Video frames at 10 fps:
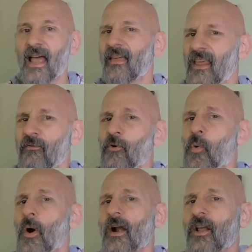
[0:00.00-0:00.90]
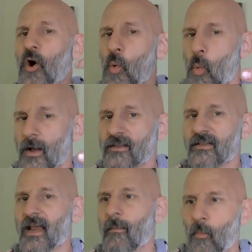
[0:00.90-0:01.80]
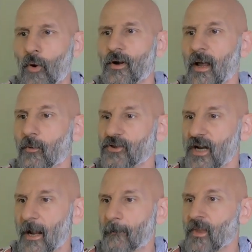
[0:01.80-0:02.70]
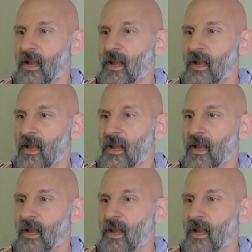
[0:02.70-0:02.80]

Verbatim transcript: And then if we wanted to go one step more and double check,